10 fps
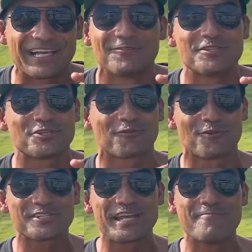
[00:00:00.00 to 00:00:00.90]
If it's your
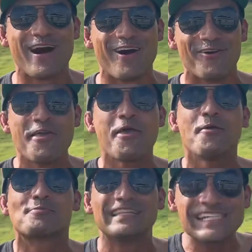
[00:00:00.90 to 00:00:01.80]
first time out,
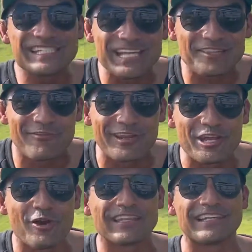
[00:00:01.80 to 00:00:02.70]
please like the
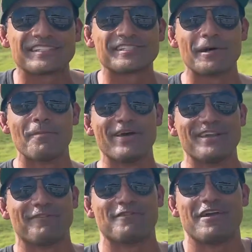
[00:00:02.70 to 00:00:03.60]
video, hit that sub
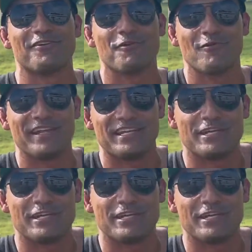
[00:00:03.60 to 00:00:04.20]
button if you haven't already.